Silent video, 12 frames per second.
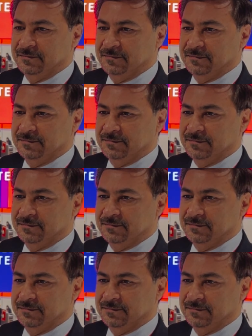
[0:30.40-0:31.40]

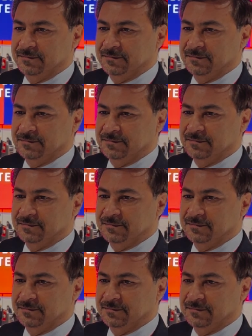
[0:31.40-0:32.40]

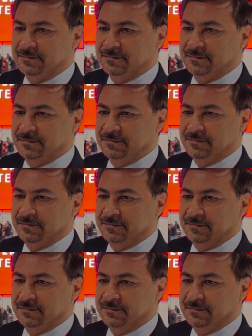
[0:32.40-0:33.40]

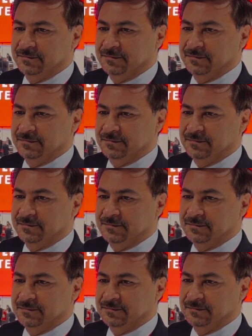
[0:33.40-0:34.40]

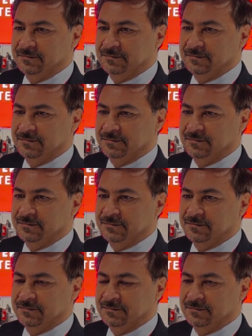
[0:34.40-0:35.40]

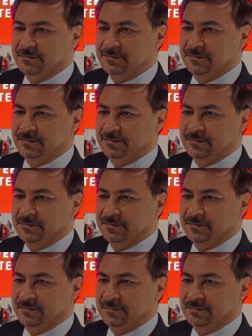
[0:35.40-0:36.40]

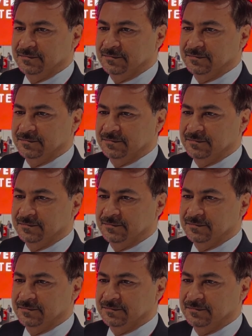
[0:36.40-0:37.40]

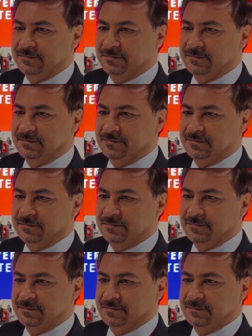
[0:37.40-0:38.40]
(silent)